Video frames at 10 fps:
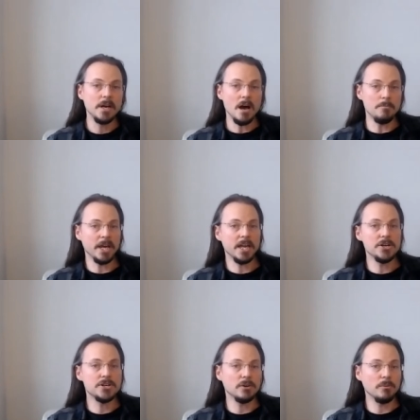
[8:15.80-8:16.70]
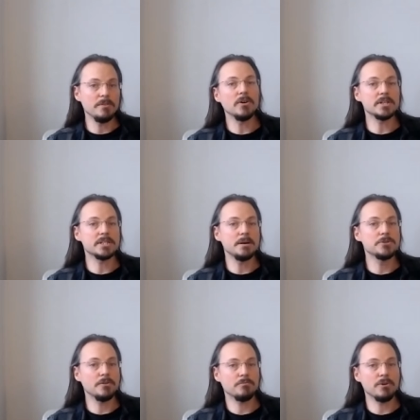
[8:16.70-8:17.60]
and making sure that we've got some
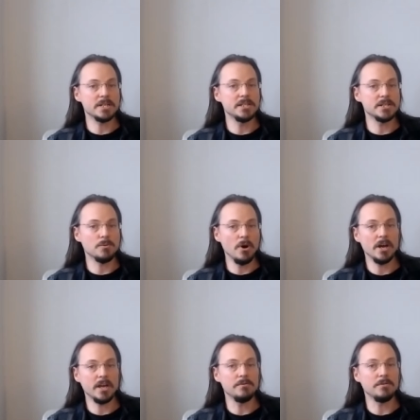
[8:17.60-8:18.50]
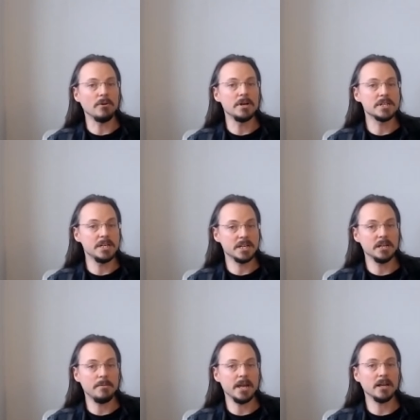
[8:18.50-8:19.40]
sort of presence working for us is going
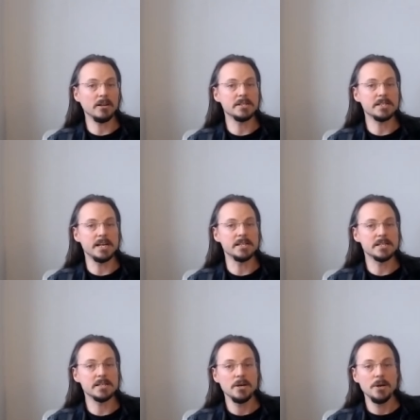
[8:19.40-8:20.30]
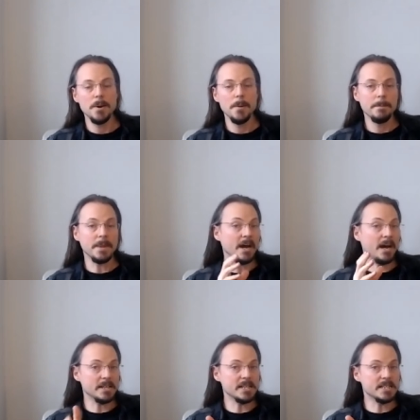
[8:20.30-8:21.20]
to make a lot of sense. Now,
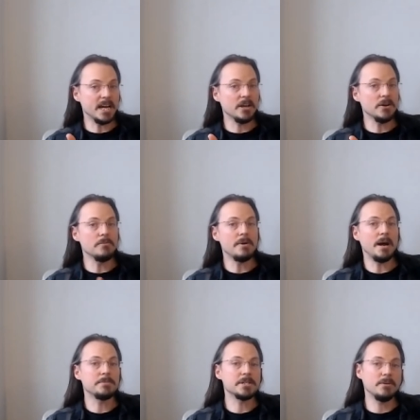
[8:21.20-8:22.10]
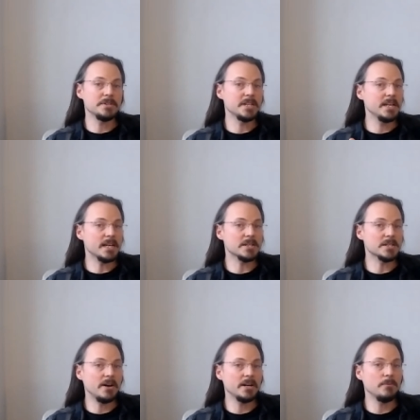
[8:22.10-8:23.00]
I did say Google Maps, so obviously it does
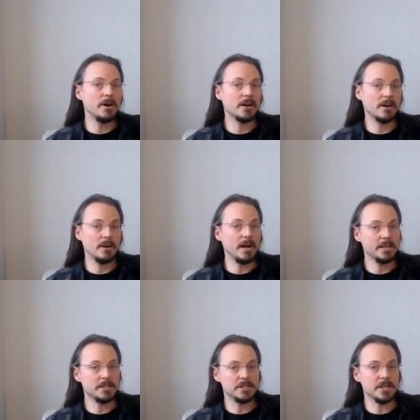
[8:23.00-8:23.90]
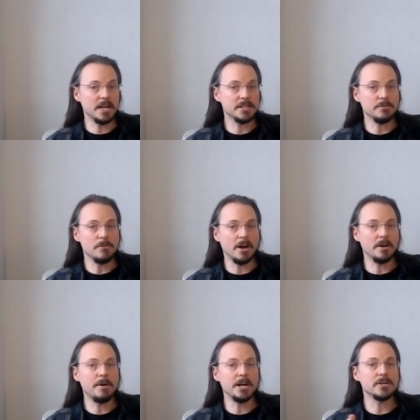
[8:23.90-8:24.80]
kind of work, as you might
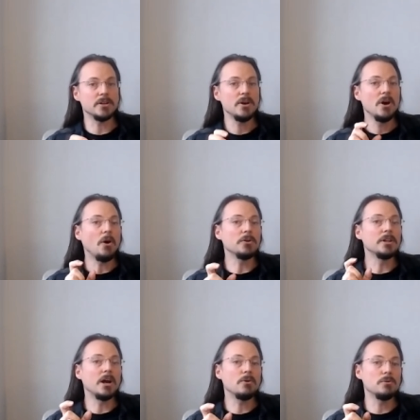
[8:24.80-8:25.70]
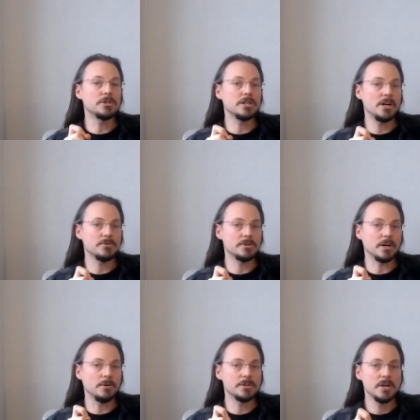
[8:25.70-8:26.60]
imagine, on local search
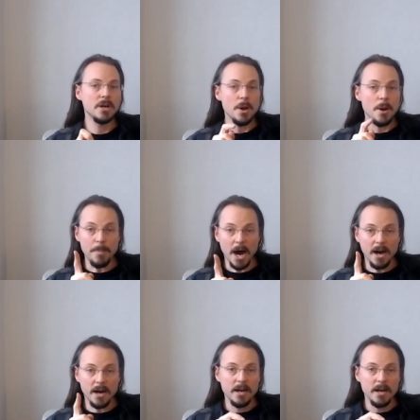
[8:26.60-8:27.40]
results. But